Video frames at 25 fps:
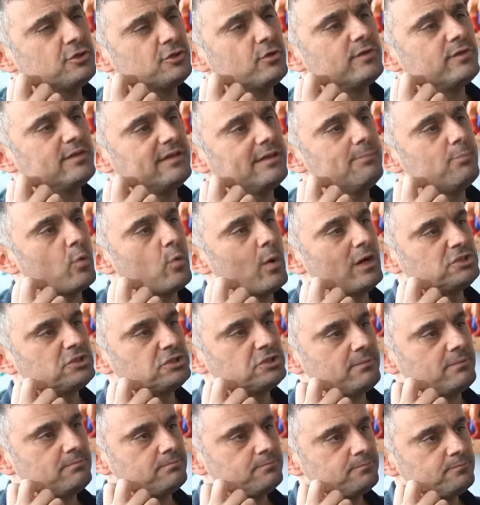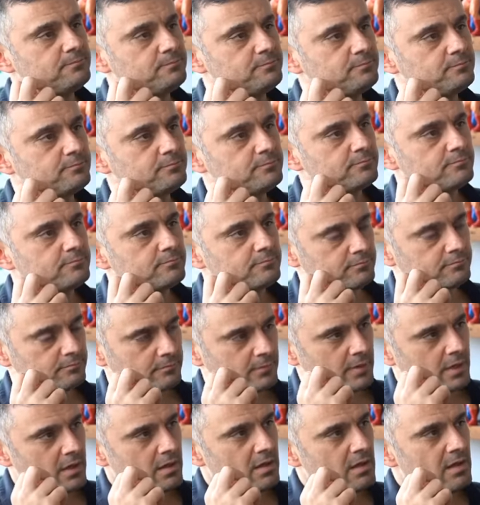deep question? Deep.
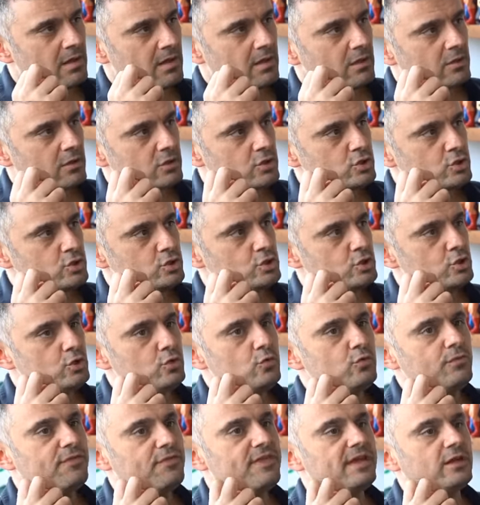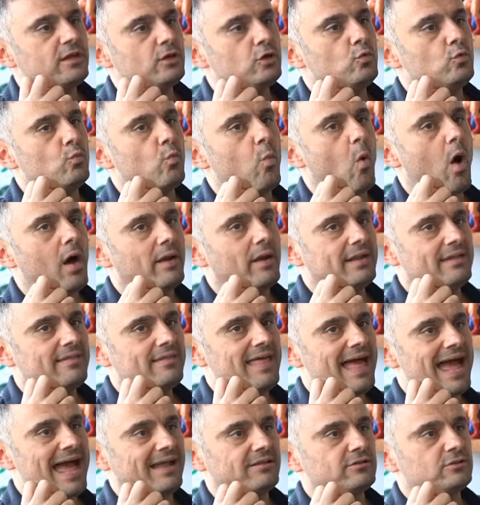Do you think you wanted
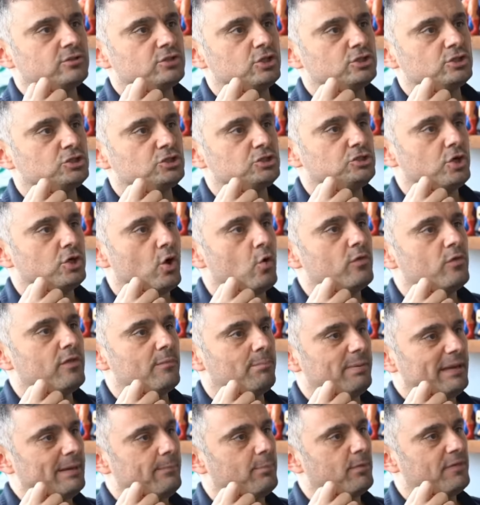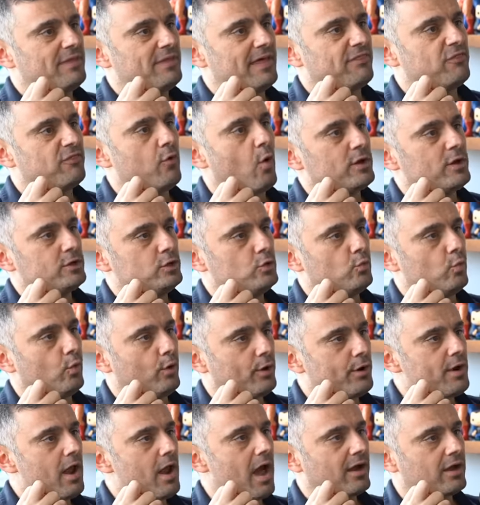that to show the people that thought you were
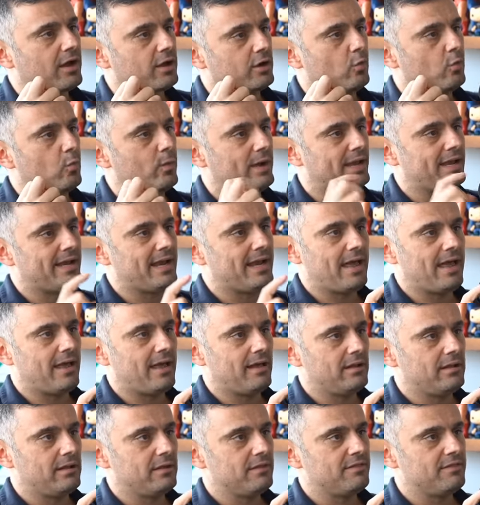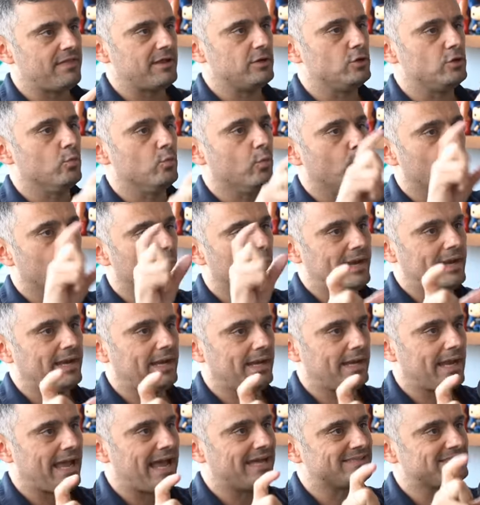not going to win that you were
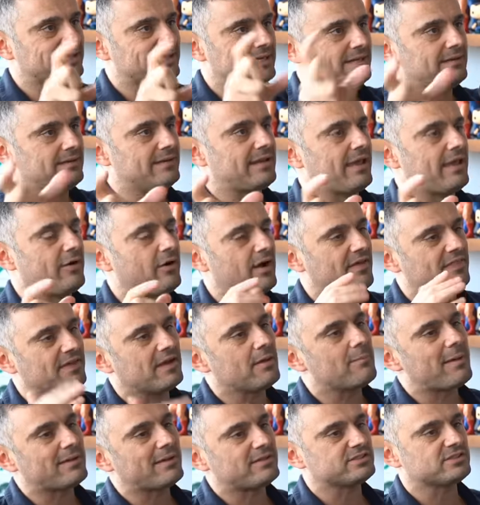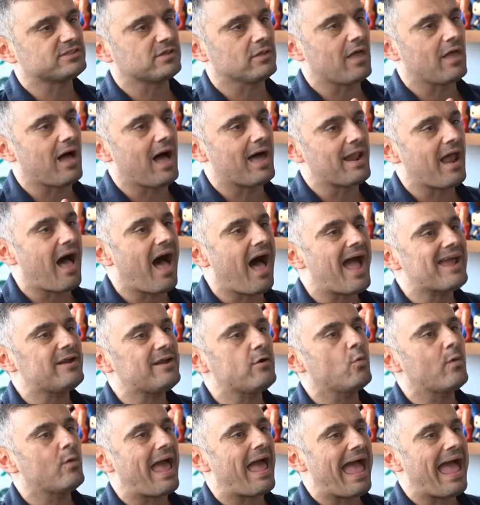winning as an indicator? I think about this a lot. I
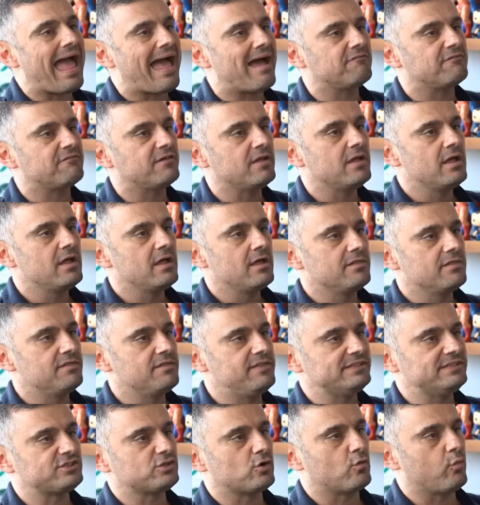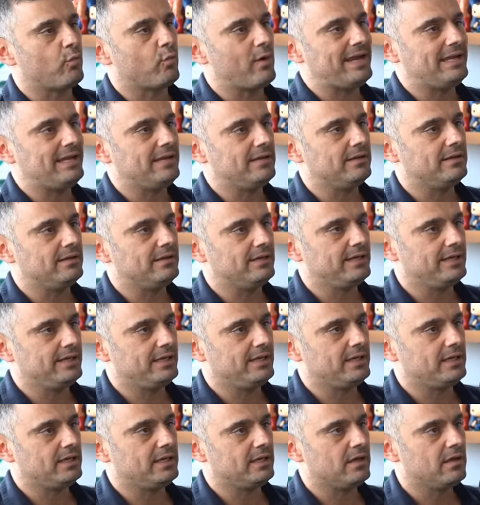don't have this great
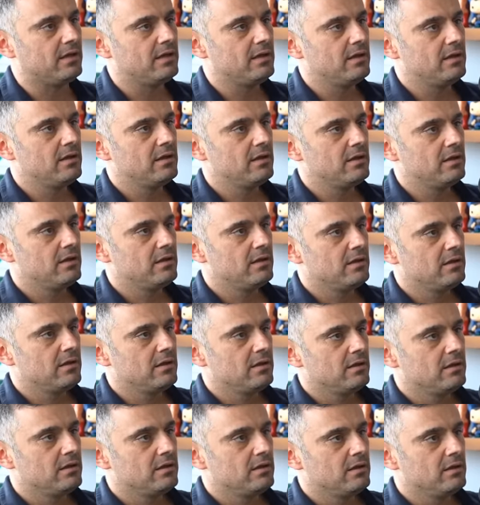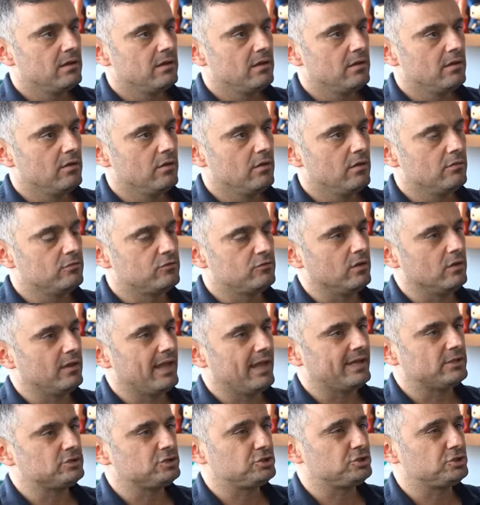need to
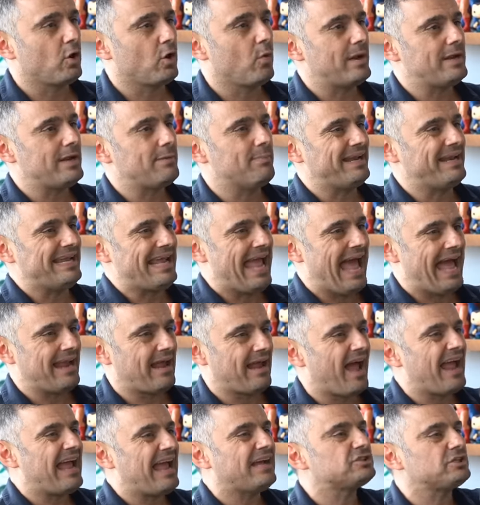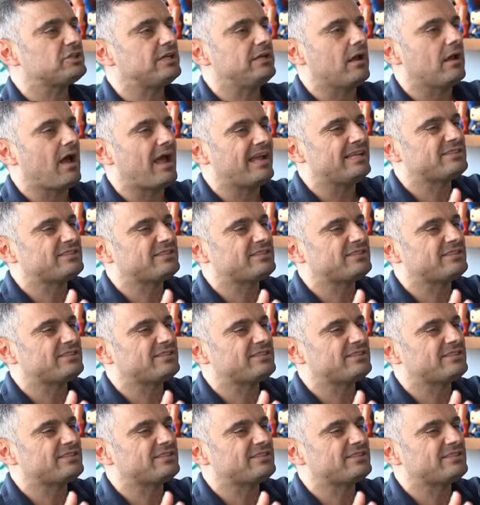like show anybody. I actually, it's